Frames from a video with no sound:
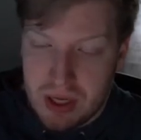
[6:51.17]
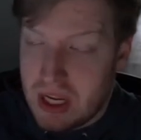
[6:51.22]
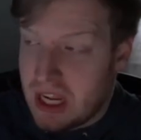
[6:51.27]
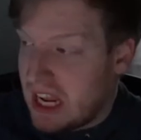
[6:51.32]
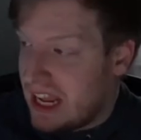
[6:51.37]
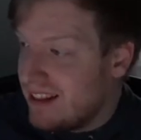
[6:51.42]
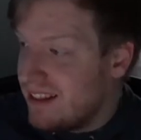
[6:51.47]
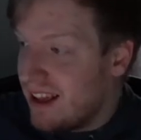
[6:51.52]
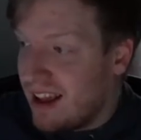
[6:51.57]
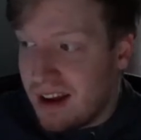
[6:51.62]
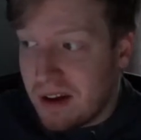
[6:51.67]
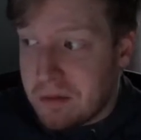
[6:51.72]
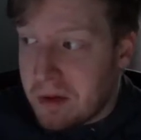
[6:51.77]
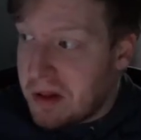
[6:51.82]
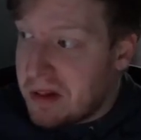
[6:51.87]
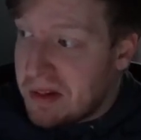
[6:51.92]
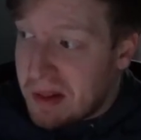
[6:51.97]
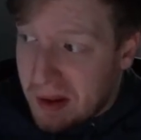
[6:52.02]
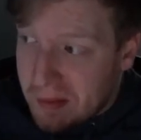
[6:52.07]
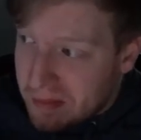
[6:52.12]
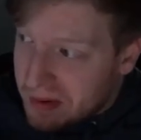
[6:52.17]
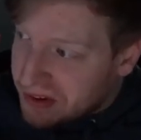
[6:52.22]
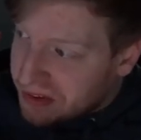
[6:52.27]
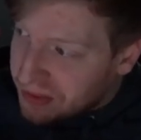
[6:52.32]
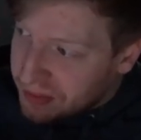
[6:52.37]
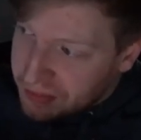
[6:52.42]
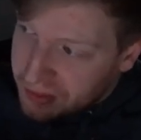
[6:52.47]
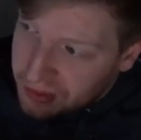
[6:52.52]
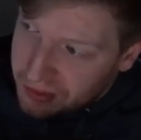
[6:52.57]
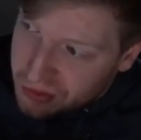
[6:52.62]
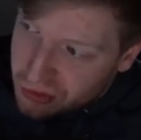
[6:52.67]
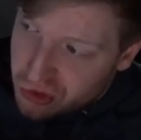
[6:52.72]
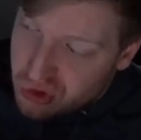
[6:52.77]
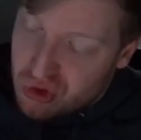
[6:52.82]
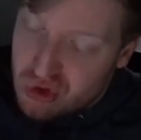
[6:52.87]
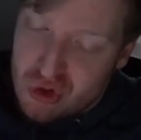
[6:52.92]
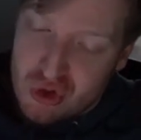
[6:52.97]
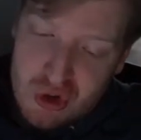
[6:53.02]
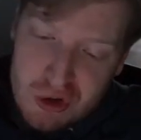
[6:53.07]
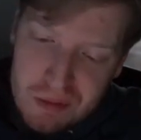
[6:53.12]
and that makes them do
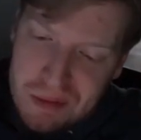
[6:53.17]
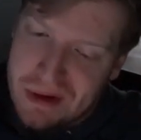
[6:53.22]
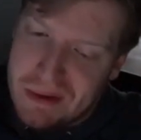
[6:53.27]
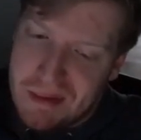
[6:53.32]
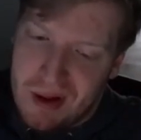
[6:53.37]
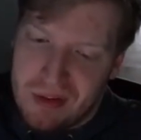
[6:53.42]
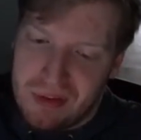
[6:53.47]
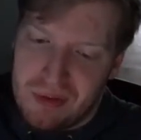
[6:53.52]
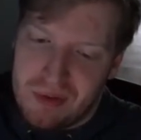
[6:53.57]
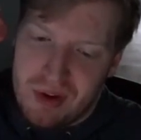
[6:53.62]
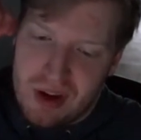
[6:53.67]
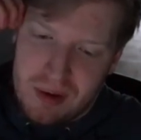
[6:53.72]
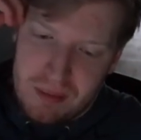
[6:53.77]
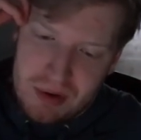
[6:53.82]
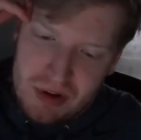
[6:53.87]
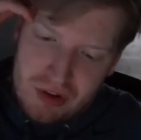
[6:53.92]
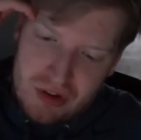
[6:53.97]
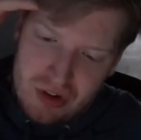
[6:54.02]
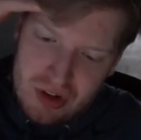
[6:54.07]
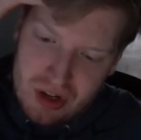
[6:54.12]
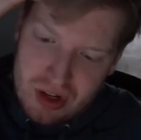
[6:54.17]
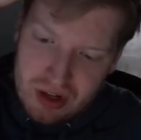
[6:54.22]
stupid amounts of damage.